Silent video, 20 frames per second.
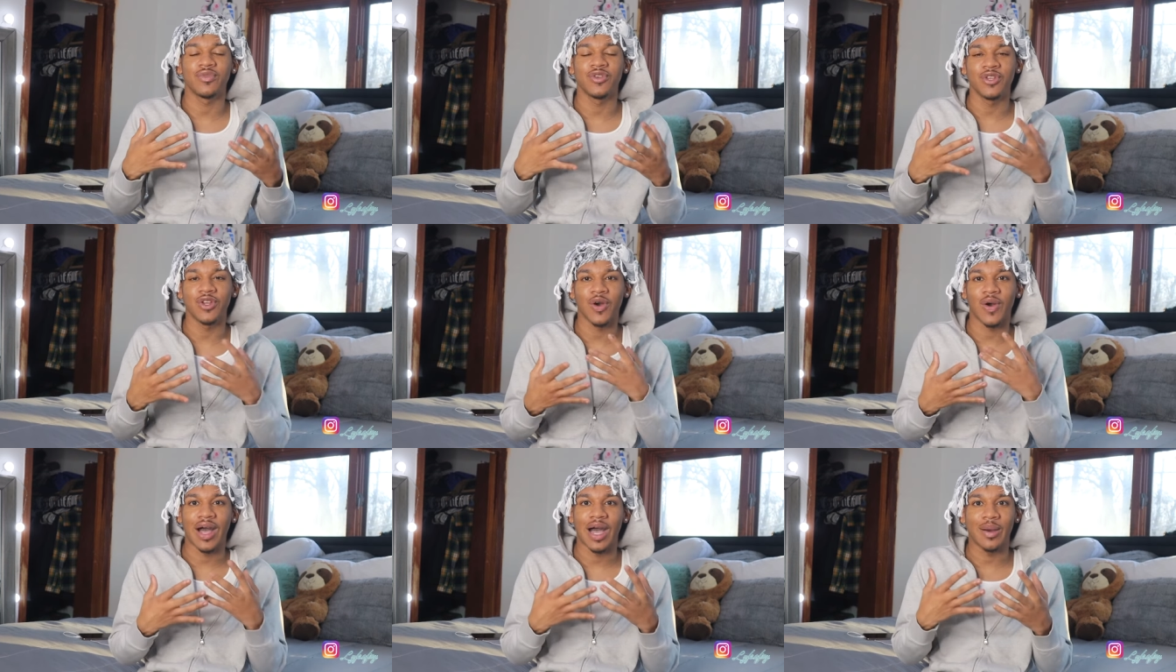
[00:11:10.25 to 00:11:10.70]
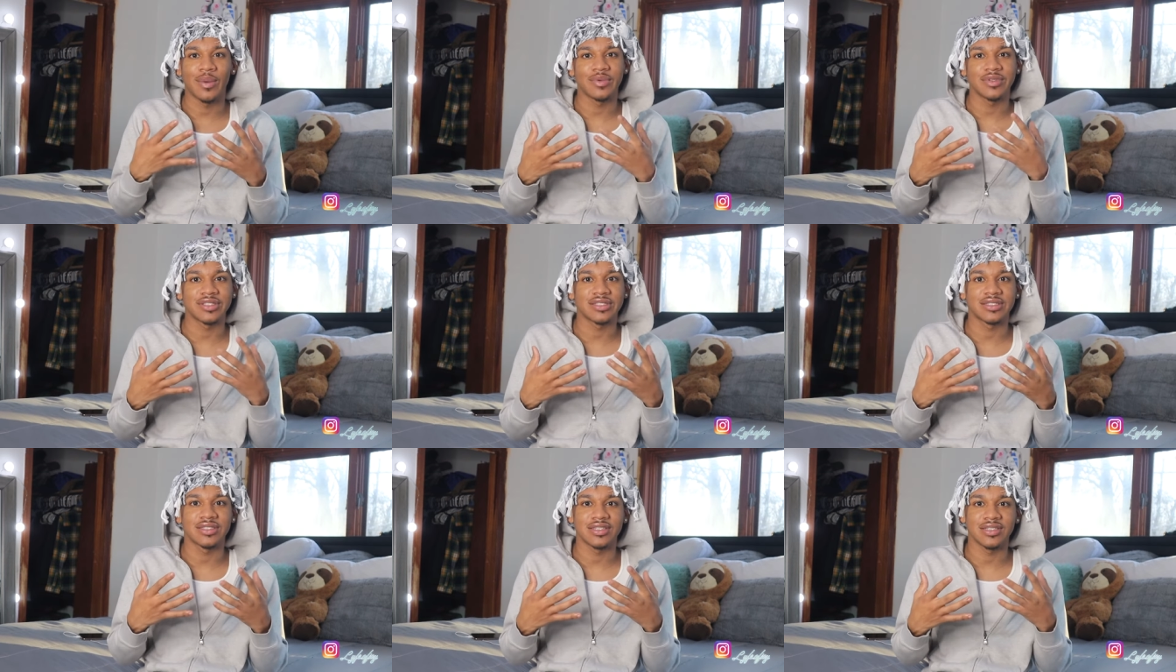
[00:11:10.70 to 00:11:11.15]
you know, I
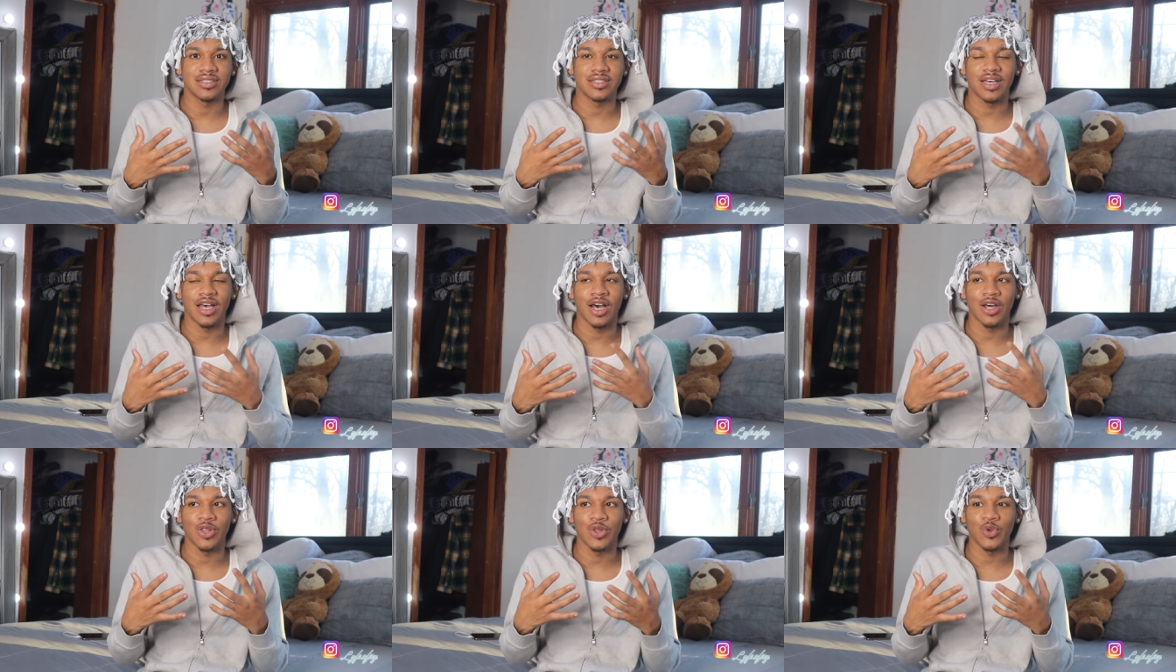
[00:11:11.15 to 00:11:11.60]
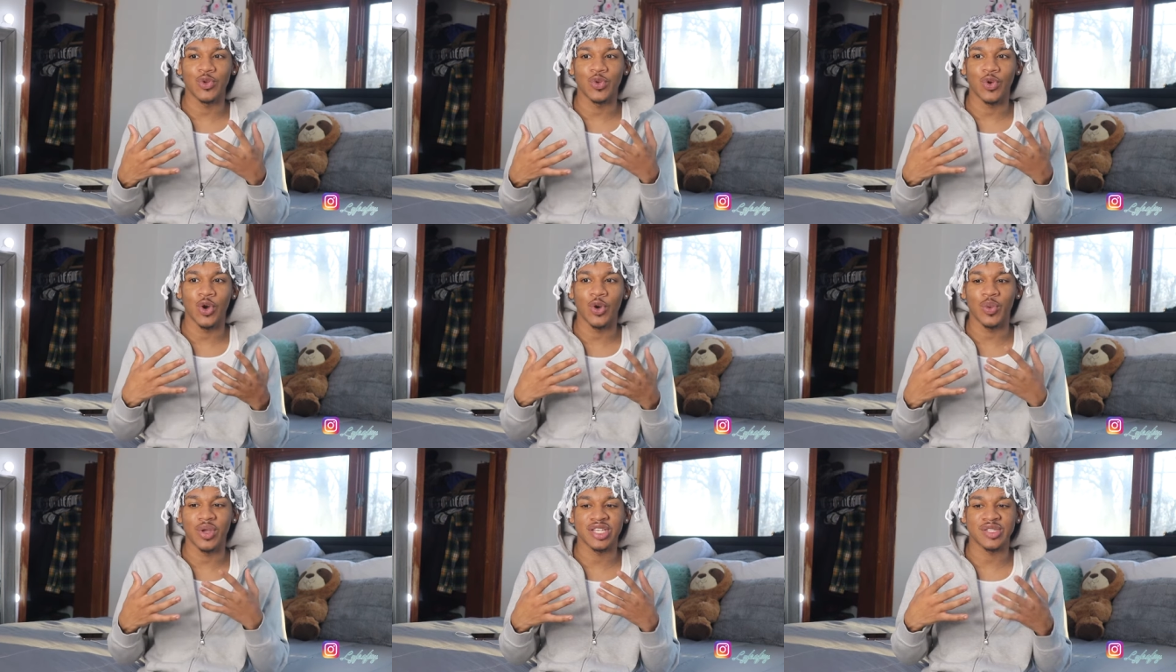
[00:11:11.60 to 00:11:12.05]
was a little
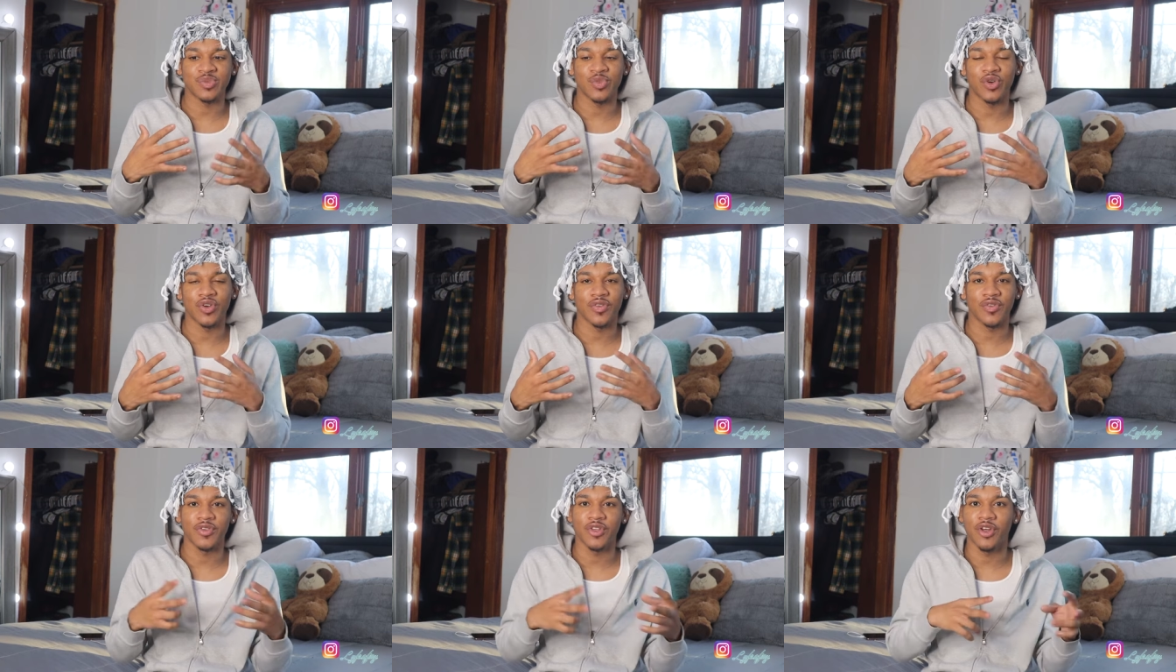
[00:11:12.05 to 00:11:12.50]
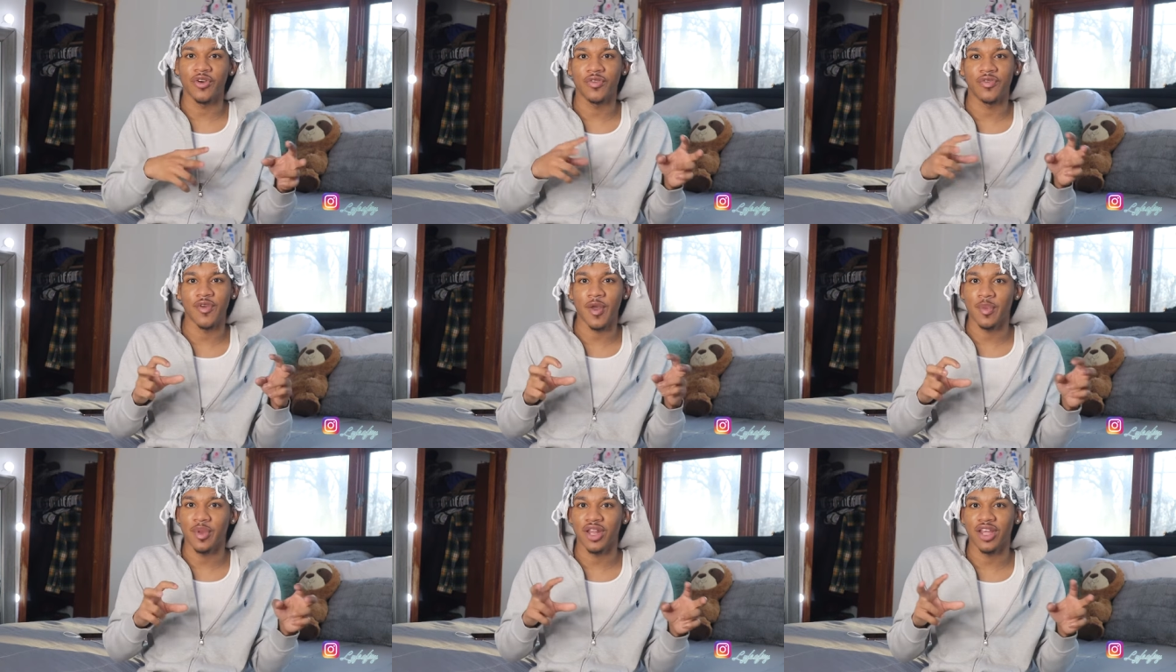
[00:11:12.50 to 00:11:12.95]
always more, you know,
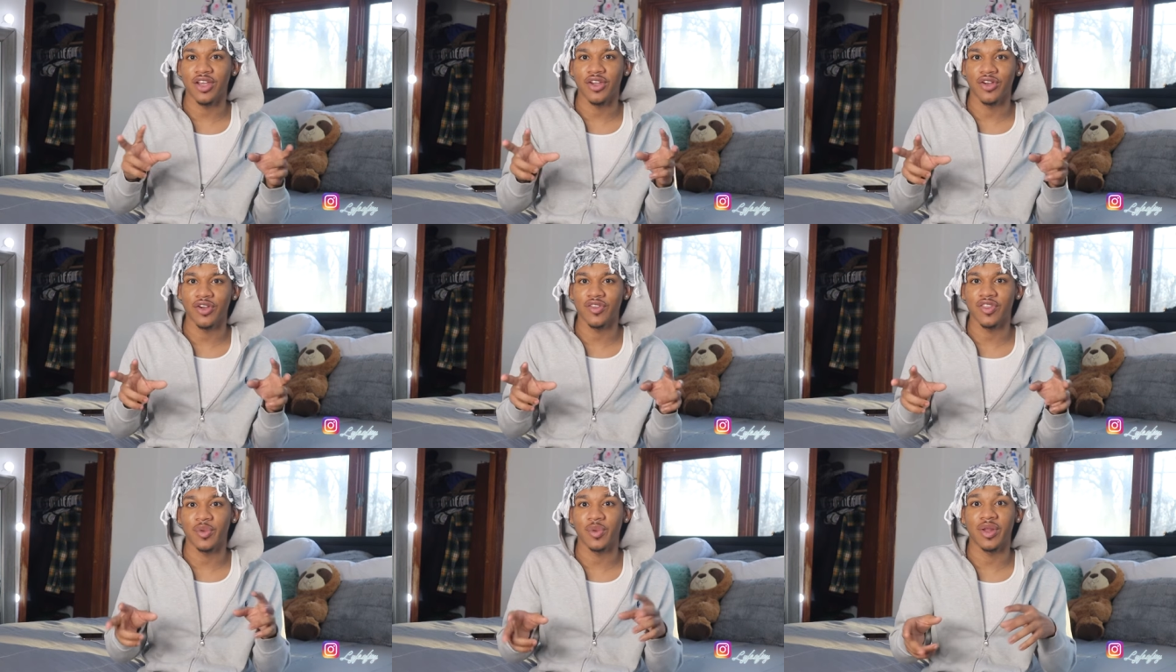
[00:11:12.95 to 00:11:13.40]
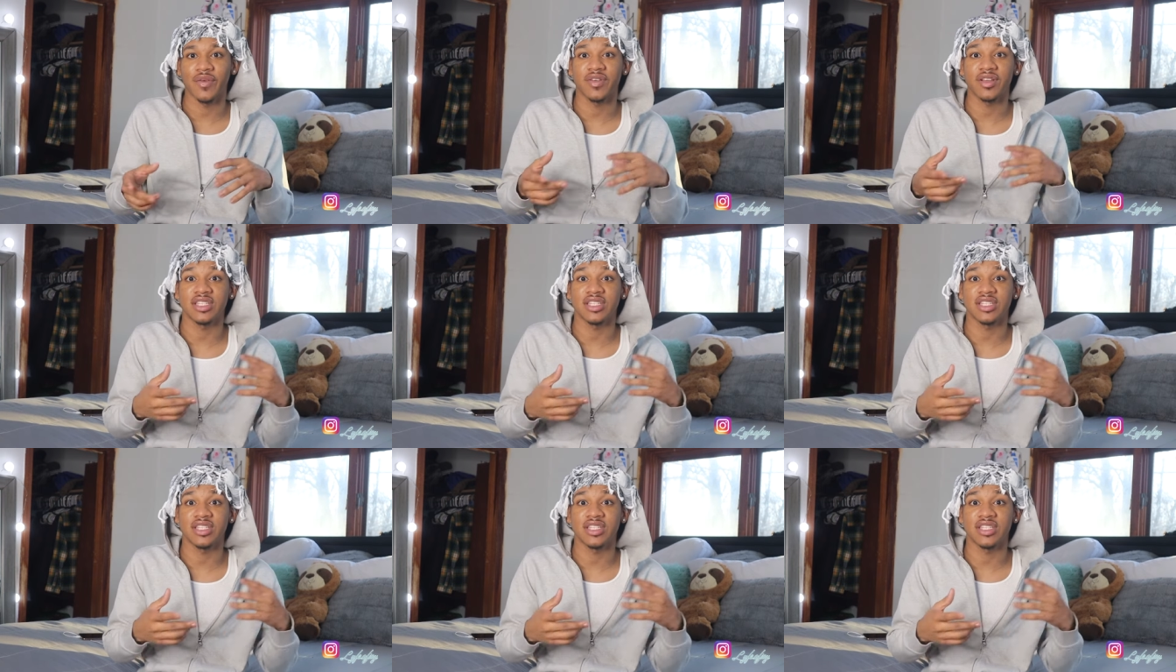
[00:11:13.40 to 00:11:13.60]
feminine, girly, whatever.